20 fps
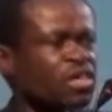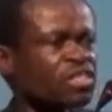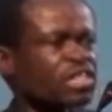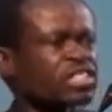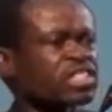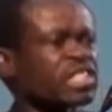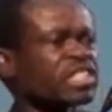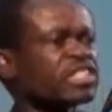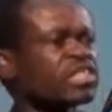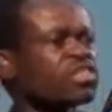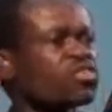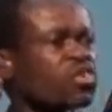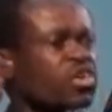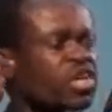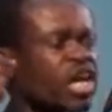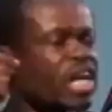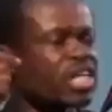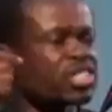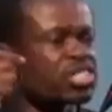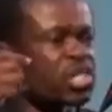This is an
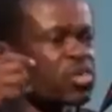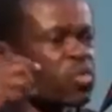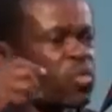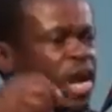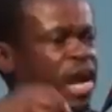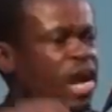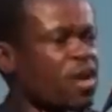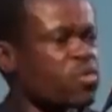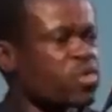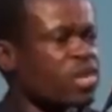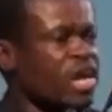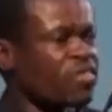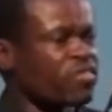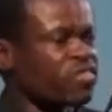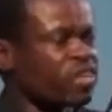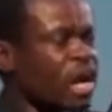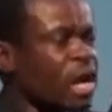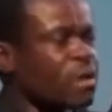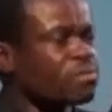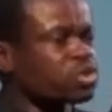occasion where we
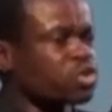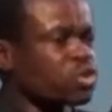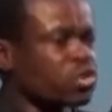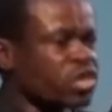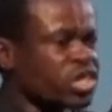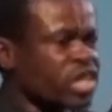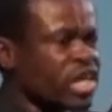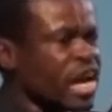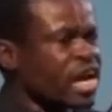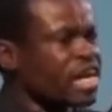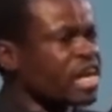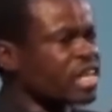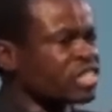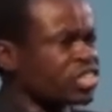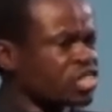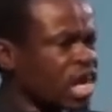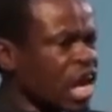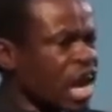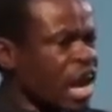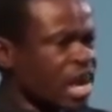have come to
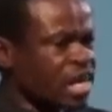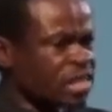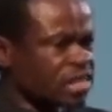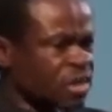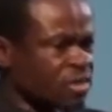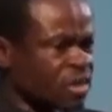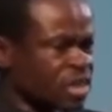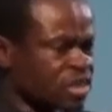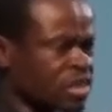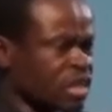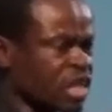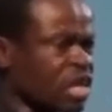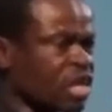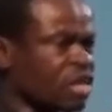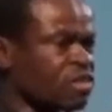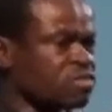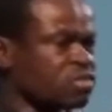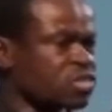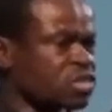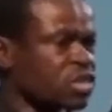re-energize
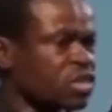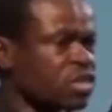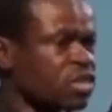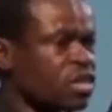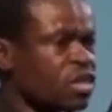ourselves.